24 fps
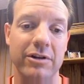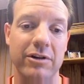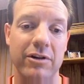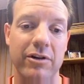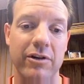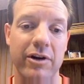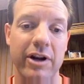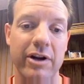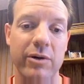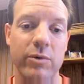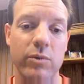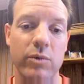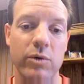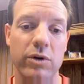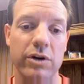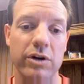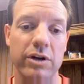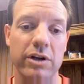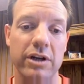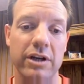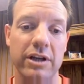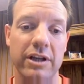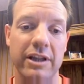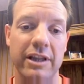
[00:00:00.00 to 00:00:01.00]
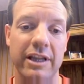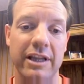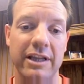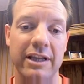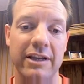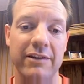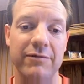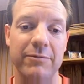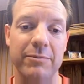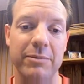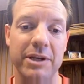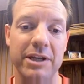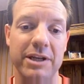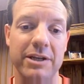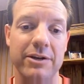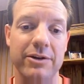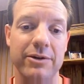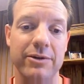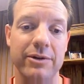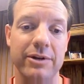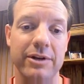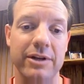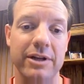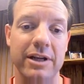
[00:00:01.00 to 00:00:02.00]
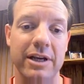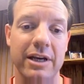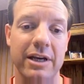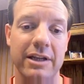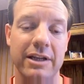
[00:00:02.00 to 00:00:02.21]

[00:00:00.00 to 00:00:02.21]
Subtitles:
great work that they've been doing